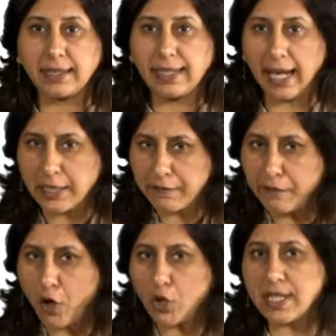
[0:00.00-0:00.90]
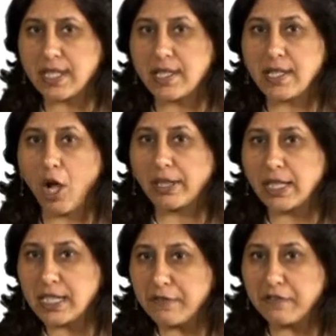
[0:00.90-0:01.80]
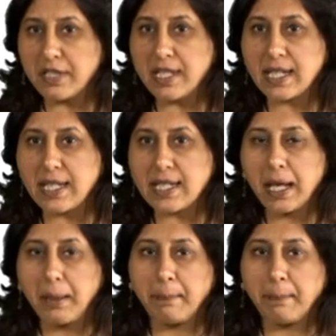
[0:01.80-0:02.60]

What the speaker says: that it focuses on the differences